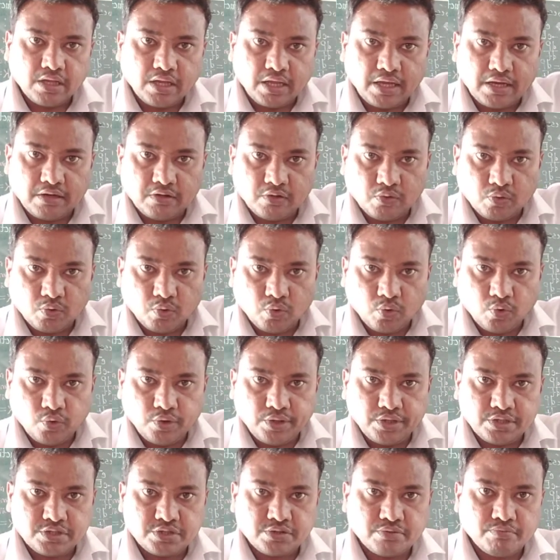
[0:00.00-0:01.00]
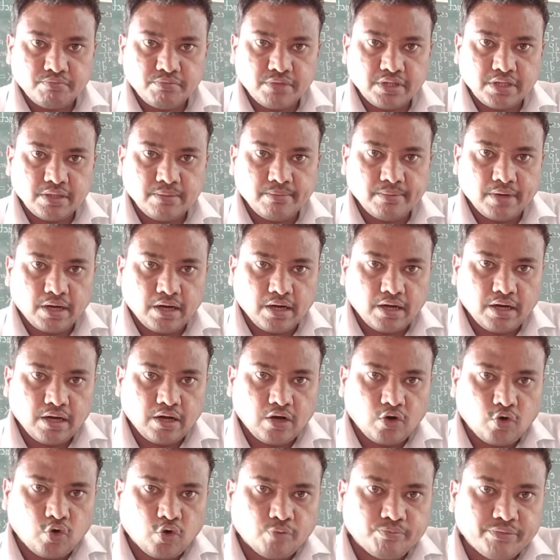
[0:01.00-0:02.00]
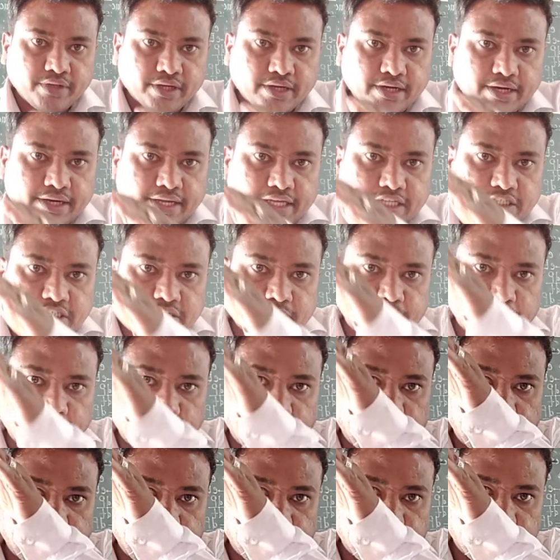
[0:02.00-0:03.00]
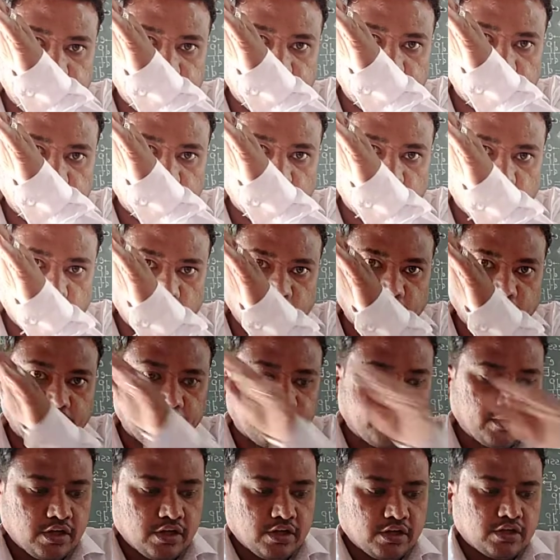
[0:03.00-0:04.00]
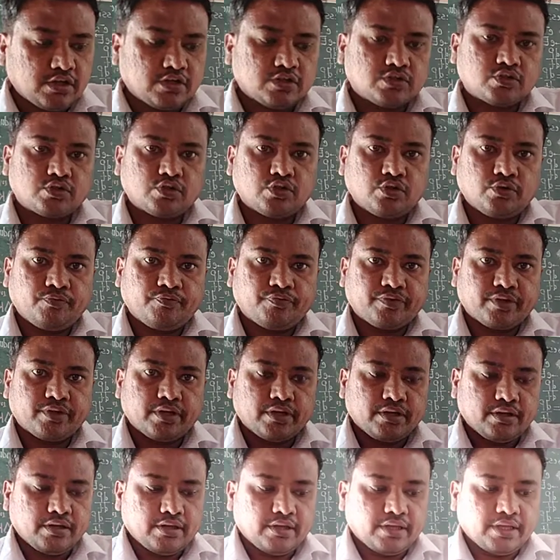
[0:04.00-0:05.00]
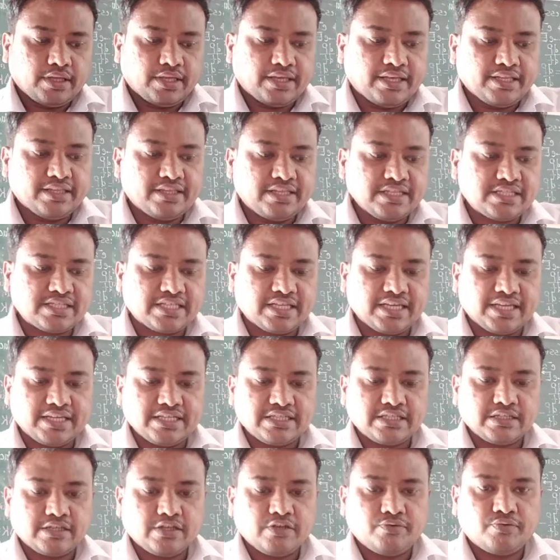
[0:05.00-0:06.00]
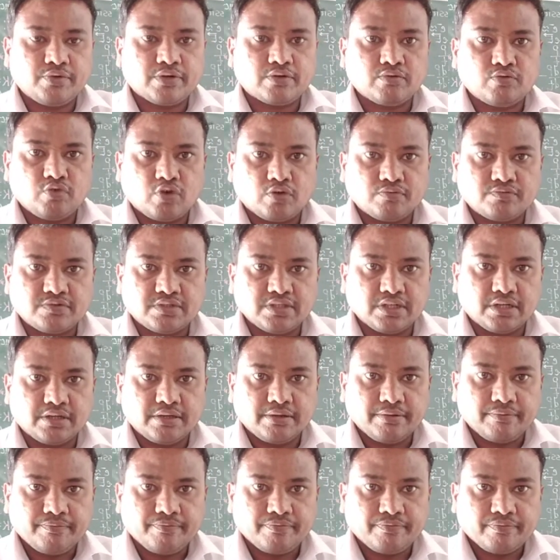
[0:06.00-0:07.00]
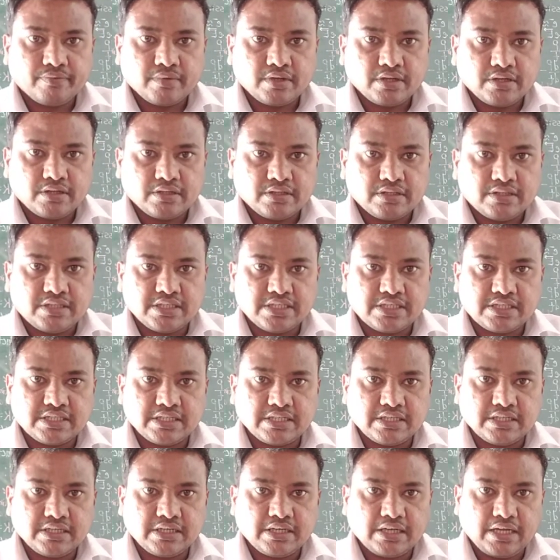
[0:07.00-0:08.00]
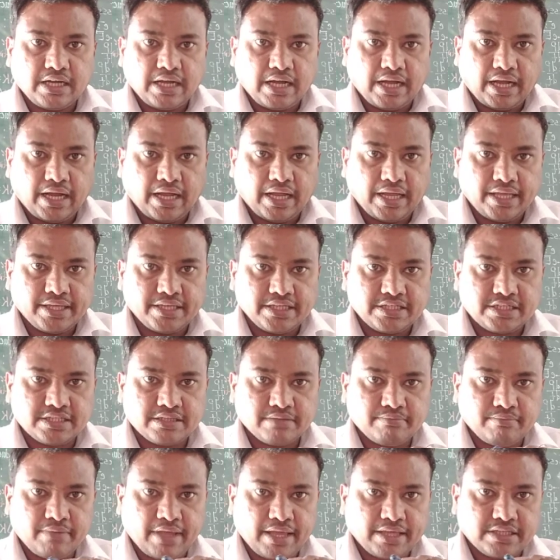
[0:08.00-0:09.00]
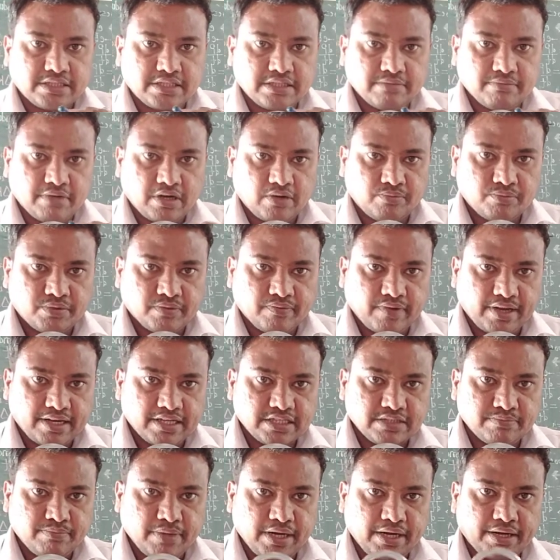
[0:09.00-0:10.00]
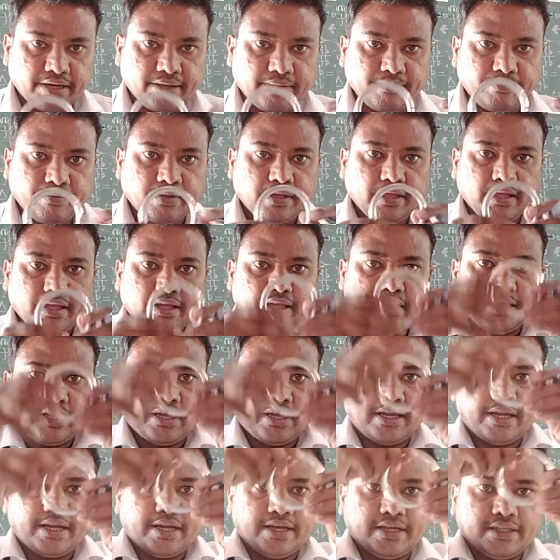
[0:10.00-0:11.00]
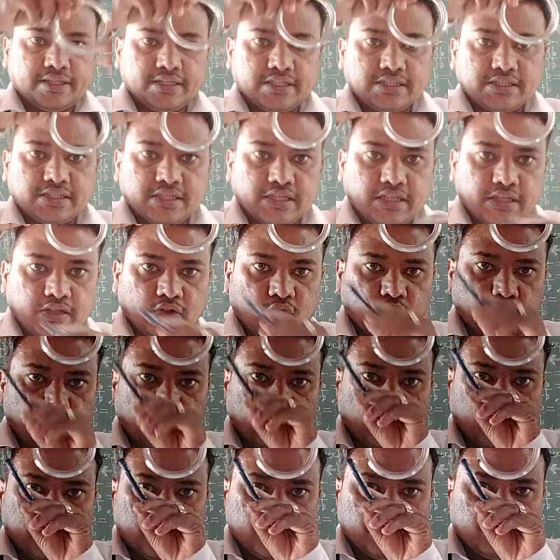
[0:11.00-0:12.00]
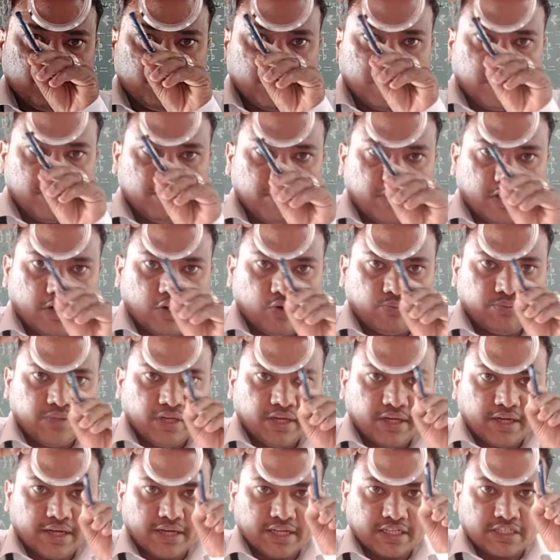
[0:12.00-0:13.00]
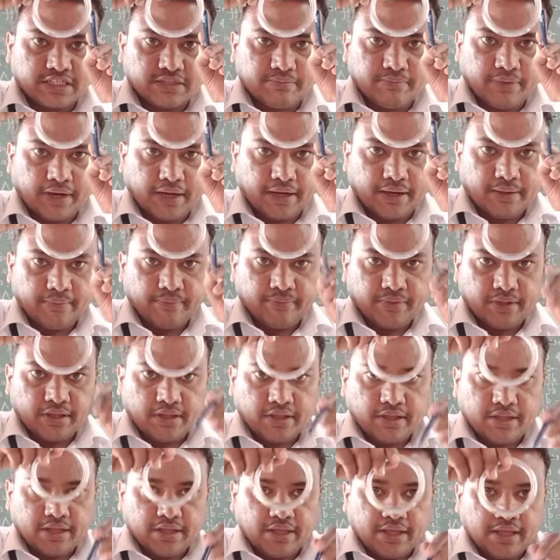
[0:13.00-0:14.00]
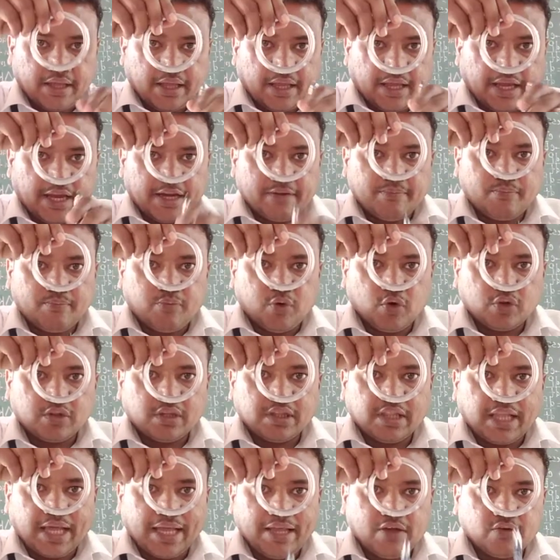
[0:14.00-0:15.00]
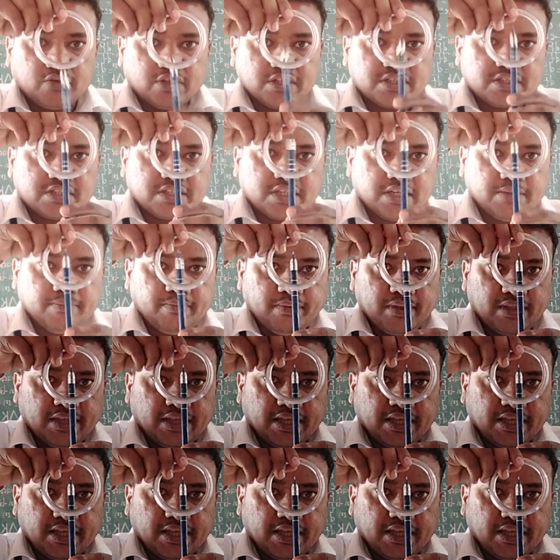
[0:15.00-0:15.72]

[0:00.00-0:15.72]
and the lowest minima of the conduction band. Okay, so in this case, if you are going to observe this highest maxima of the valence band and this lowest minima of the conduction band, and both lie on the same